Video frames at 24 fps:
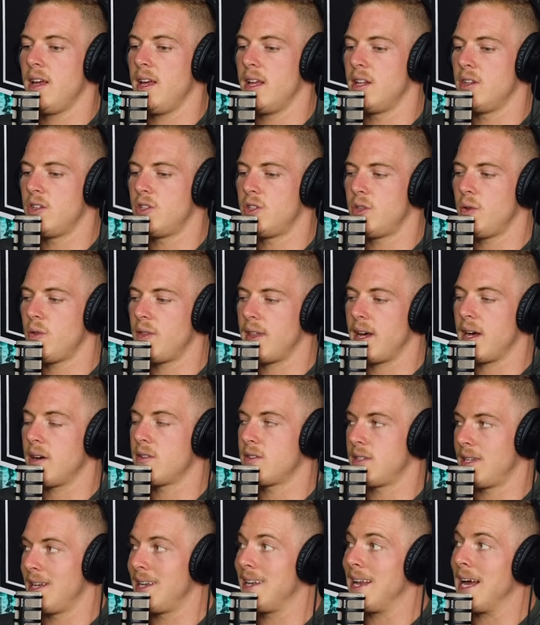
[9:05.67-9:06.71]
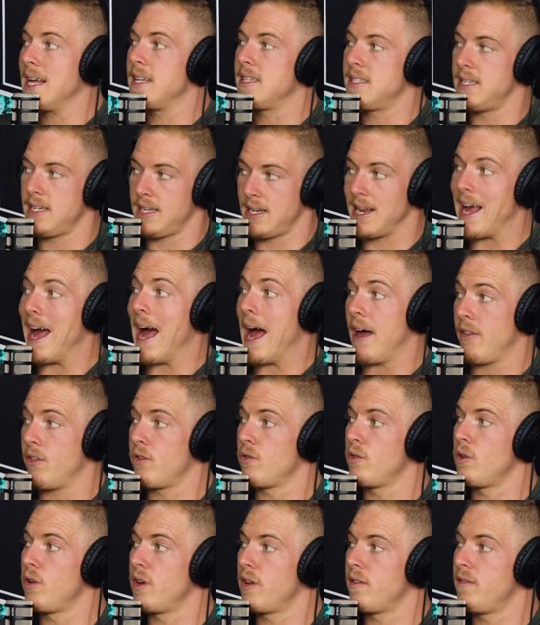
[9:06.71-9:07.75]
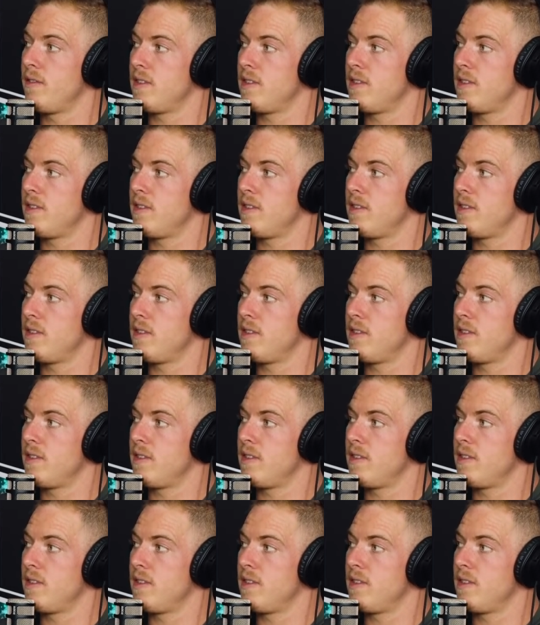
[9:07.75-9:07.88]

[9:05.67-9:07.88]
in two thousand nineteen at the Rogue